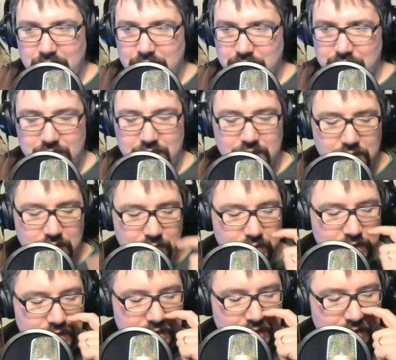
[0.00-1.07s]
Mike's sitting here. I
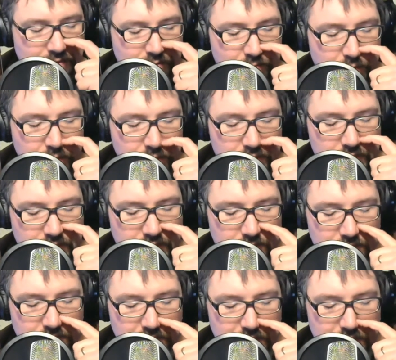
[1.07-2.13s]
wanted to have a moment with
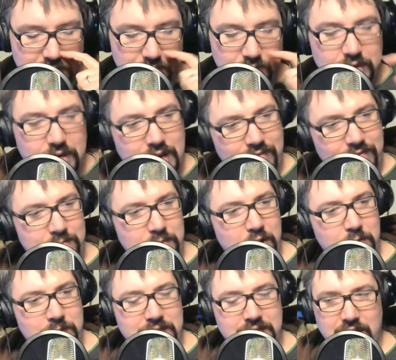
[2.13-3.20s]
him. We're gonna have a
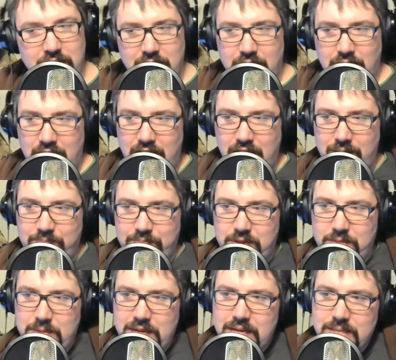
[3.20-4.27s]
moment
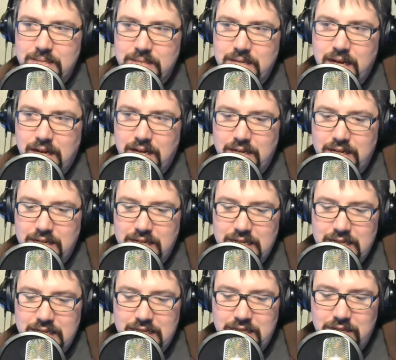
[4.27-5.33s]
um, because uh,
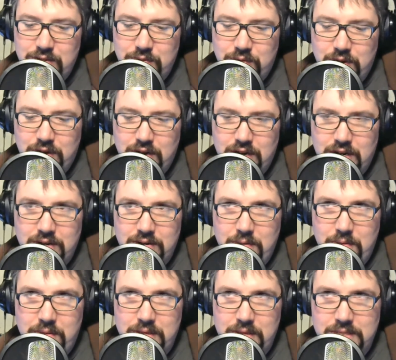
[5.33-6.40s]
you
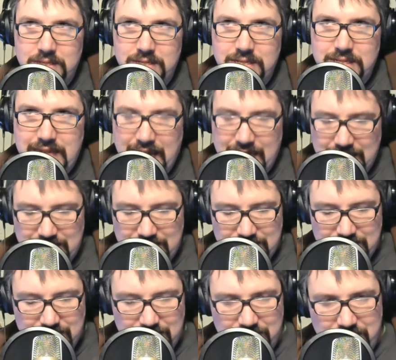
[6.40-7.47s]
are the
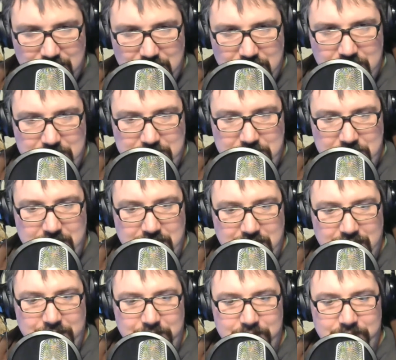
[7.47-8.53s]
second. Um,
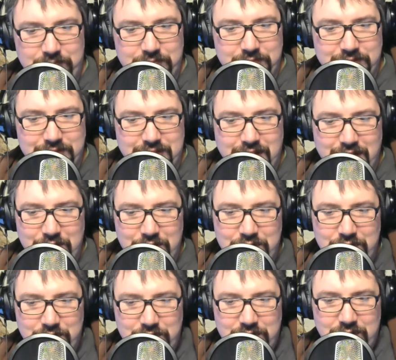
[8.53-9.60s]
um, I don't
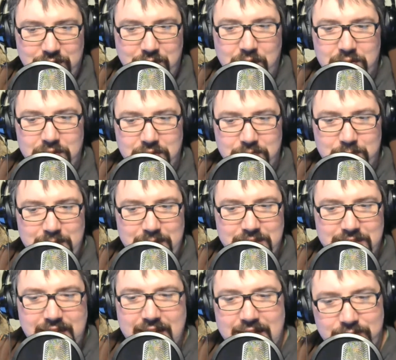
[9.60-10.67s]
know what to call it. The bi-
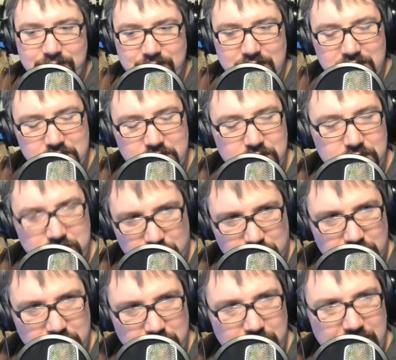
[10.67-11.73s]
second visitor
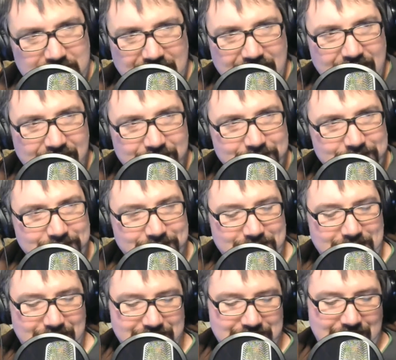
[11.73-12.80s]
story we
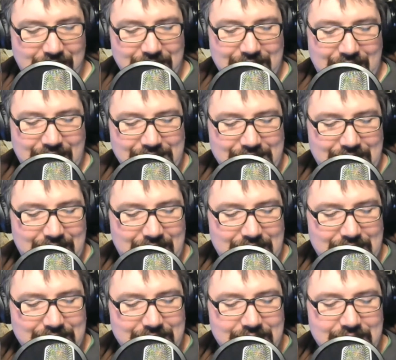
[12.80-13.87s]
Outlander. have, uh, Outlander,